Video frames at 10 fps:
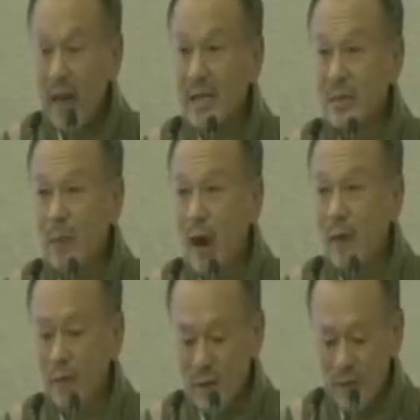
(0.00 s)
As
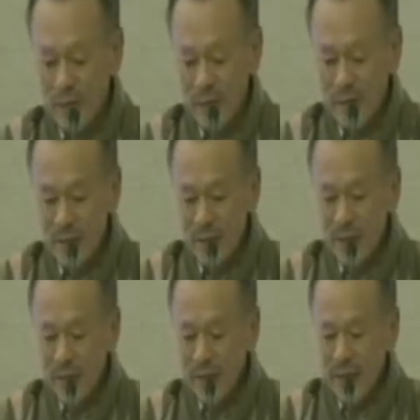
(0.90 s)
powerful instruments,
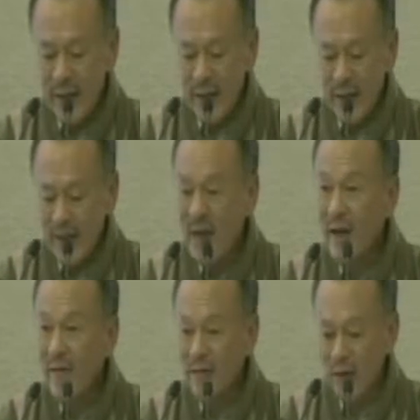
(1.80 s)

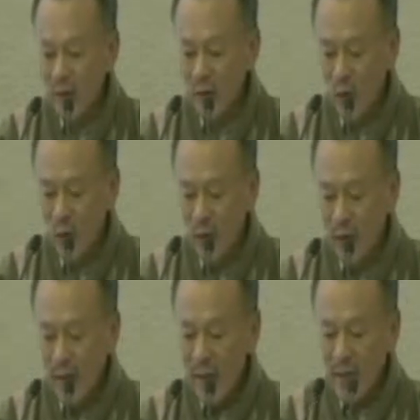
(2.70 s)
their critical role
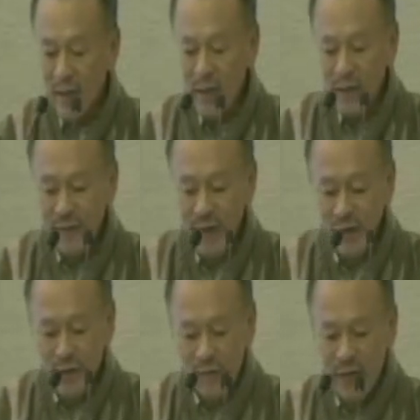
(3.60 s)
in the
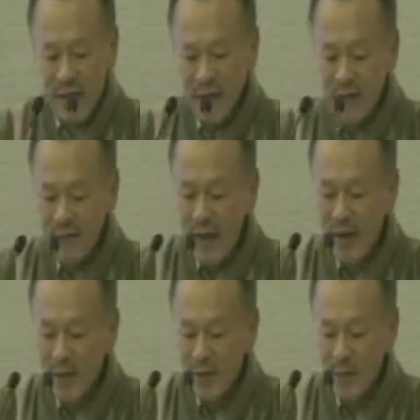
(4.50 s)
cultivation of G&H
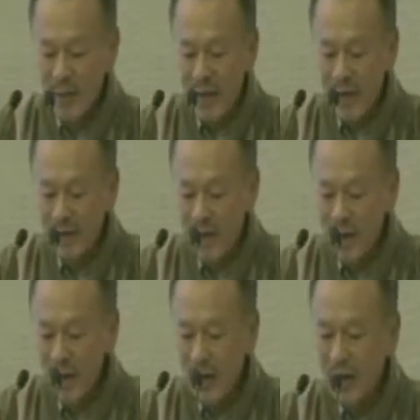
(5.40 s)
values and
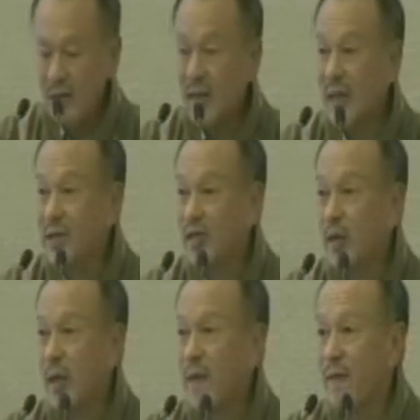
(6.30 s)
behavior needs
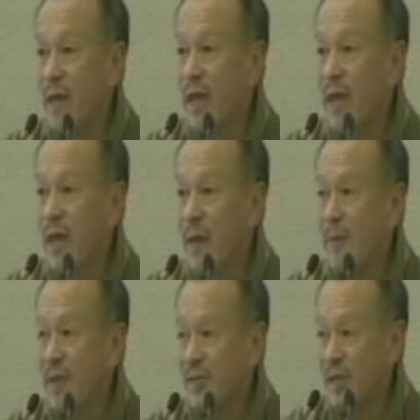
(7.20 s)
to be fully
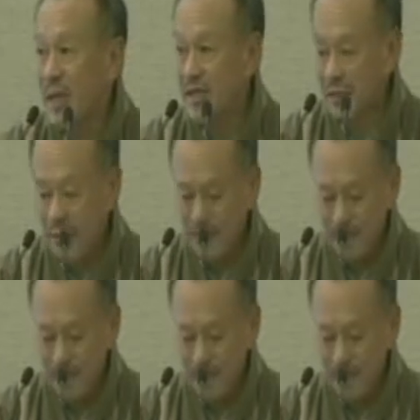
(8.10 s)
appreciated.